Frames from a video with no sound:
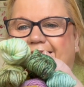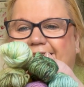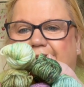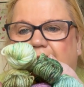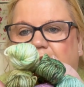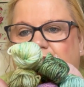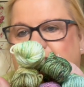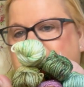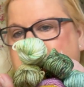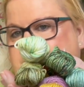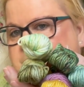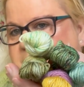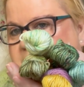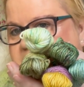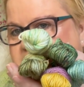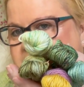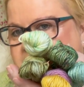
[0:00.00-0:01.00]
Oh, they're just
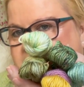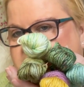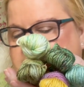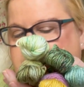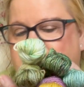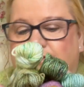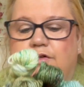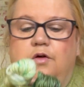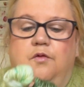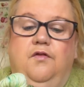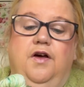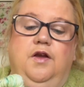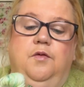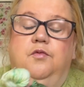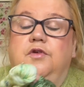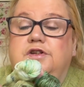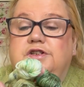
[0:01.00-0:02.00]
perfect. I've got to
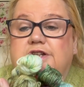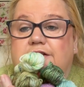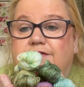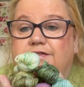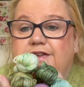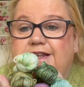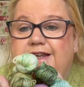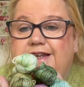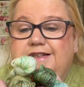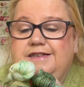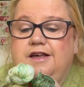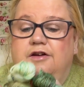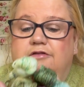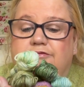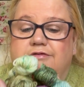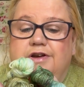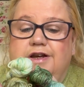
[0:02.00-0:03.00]
find a project for these. I
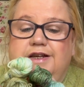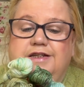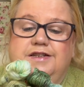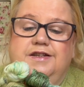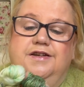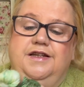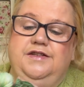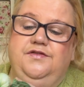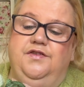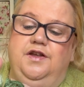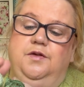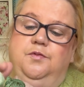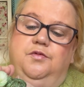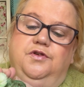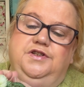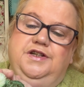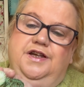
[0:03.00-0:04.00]
really do need to find a
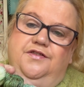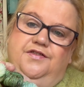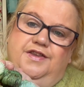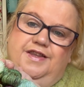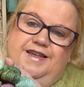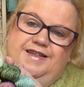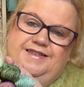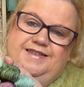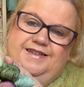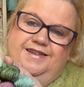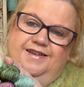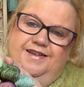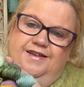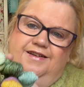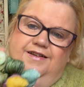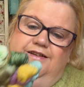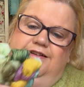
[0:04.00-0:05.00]
project for these.
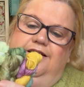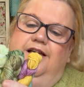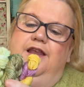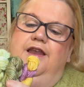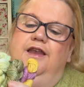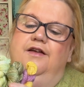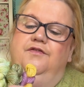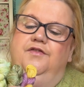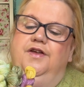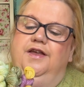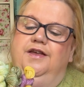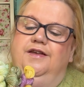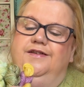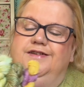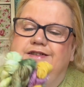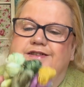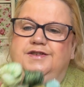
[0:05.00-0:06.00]
I love it
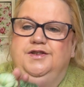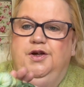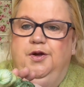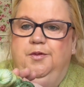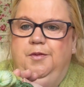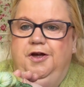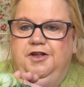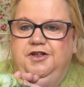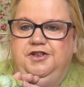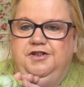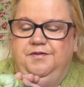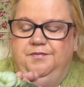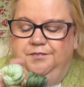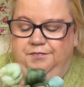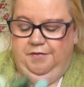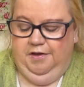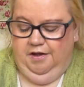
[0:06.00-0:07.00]
so much.
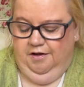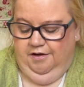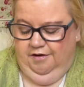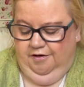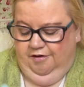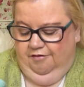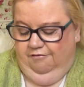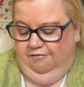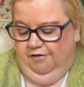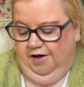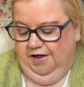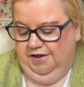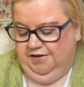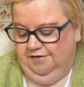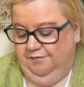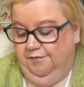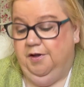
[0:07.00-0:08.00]

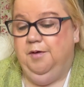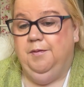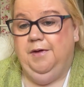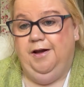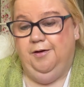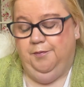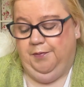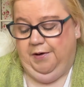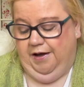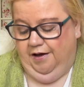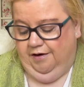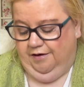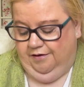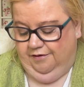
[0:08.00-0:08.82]
Right, you may look back.